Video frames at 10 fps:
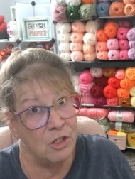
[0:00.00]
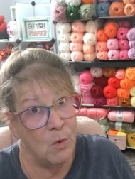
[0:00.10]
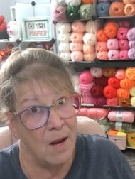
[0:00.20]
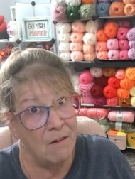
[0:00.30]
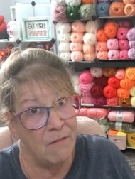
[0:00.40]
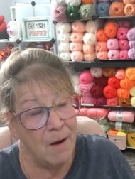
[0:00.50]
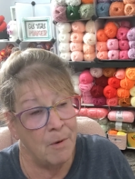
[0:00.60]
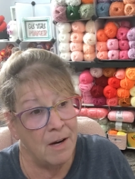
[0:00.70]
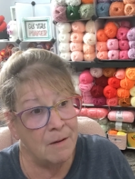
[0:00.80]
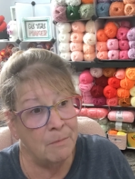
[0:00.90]
Joann
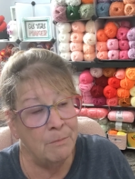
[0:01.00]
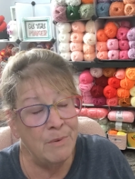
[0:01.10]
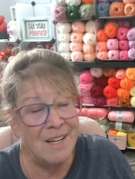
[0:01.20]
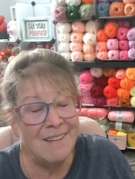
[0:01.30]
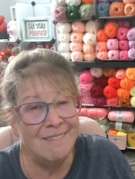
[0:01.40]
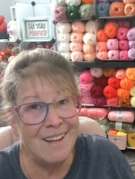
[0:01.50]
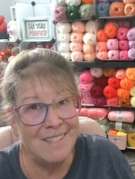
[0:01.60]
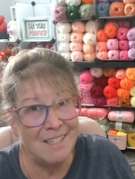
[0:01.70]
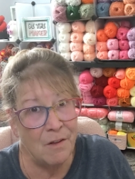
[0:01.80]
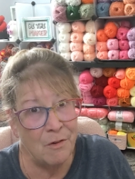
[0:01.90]
Fabric but
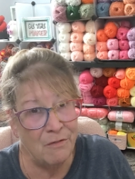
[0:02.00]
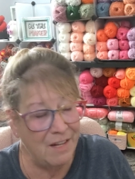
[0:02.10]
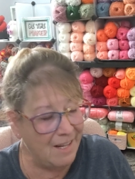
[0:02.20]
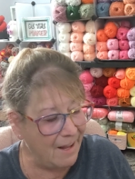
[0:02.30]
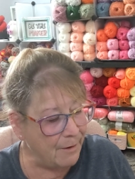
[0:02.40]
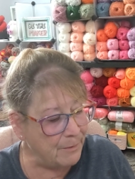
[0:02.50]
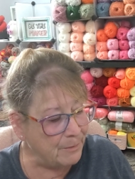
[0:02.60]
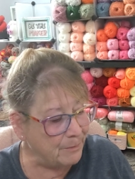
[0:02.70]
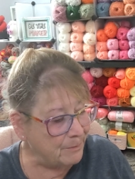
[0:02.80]
that's another video.